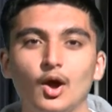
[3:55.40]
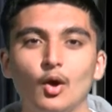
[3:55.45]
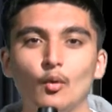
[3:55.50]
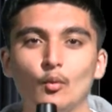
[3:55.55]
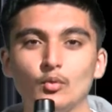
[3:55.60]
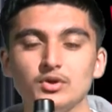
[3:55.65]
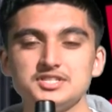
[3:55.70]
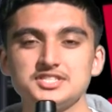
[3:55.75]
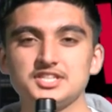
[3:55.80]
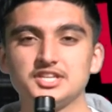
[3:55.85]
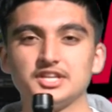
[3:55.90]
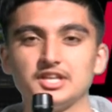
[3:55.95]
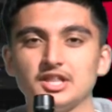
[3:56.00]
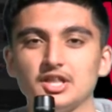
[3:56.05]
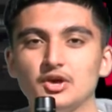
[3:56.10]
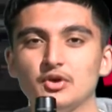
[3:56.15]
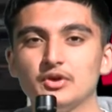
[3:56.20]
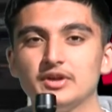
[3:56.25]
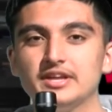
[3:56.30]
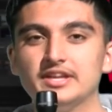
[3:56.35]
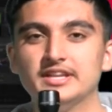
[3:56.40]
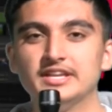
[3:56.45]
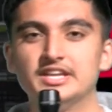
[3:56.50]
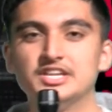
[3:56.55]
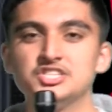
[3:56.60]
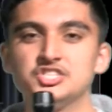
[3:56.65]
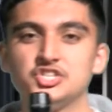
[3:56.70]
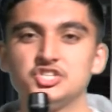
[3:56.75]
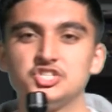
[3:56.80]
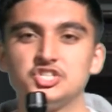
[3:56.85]
What's good, Logan?
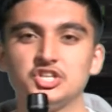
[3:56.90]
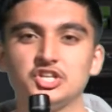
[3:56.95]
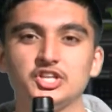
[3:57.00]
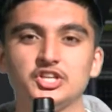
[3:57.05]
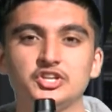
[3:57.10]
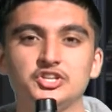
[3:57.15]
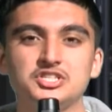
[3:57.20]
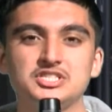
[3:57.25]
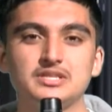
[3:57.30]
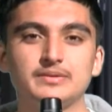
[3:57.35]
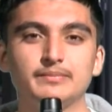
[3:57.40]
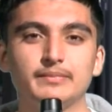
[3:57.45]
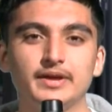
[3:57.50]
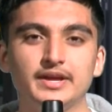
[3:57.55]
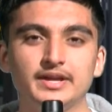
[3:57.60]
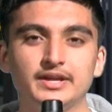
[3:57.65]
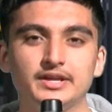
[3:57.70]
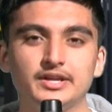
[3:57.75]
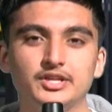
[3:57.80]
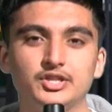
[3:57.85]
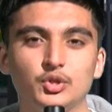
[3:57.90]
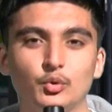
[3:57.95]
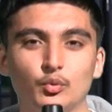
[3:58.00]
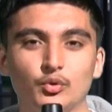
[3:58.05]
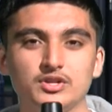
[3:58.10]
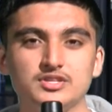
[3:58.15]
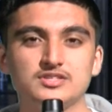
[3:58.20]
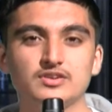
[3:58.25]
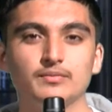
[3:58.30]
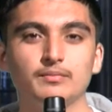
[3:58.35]
It's your cheerleader, Samay. In the
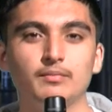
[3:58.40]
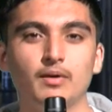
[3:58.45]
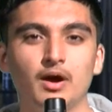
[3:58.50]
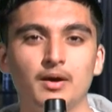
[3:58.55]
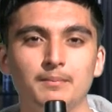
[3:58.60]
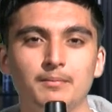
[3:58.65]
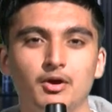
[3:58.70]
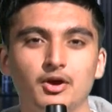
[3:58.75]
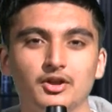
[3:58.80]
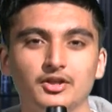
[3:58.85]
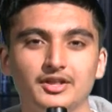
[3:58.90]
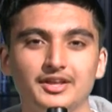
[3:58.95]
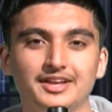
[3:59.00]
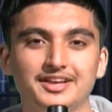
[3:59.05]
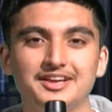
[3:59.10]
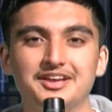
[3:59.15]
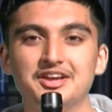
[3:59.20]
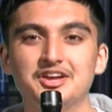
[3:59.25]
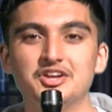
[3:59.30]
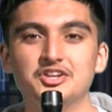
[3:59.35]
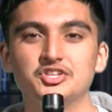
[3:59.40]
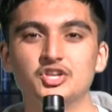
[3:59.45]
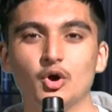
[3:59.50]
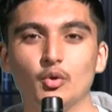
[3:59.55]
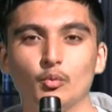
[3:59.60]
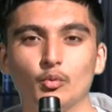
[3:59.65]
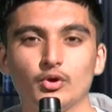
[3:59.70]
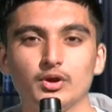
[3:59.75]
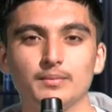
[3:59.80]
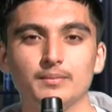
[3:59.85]
words of Bob Marley,
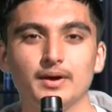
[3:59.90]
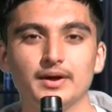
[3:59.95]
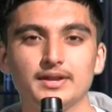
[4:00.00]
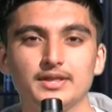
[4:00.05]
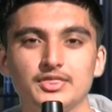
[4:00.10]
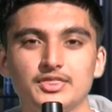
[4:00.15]
don't worry about a